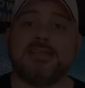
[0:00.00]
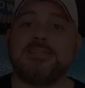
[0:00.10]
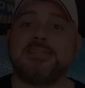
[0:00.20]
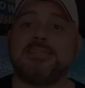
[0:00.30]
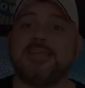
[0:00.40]

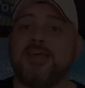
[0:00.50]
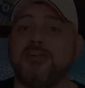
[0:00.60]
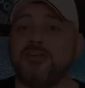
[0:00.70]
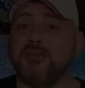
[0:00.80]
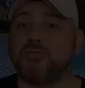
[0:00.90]
This is the
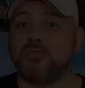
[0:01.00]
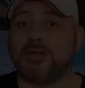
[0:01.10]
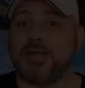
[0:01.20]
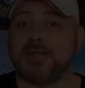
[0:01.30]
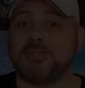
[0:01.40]
unusual
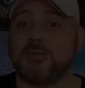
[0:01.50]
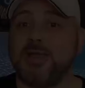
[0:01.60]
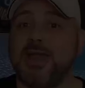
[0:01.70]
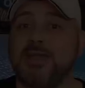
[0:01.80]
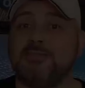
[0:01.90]
case
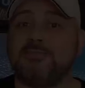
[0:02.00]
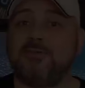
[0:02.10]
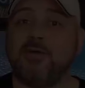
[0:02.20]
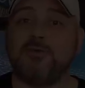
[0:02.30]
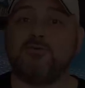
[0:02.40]
where a
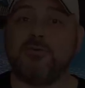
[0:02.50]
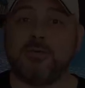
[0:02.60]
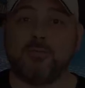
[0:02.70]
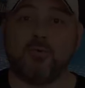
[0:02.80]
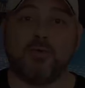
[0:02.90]
final
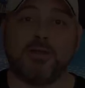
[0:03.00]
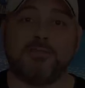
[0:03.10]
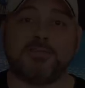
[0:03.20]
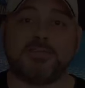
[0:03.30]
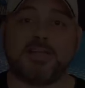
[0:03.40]
written
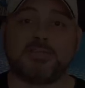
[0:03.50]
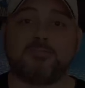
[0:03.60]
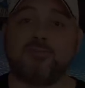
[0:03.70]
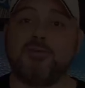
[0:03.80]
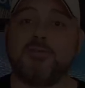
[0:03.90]
warning for
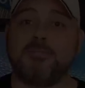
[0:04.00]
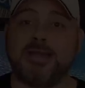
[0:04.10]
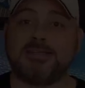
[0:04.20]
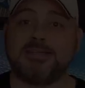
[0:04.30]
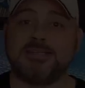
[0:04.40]
such proven
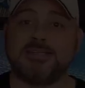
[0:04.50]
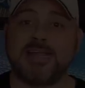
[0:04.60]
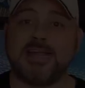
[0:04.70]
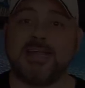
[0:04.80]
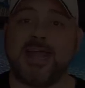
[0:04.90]
matters
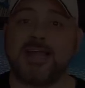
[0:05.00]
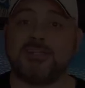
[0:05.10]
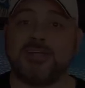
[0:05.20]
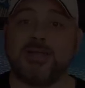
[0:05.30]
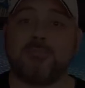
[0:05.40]
is
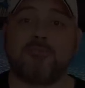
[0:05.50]
actually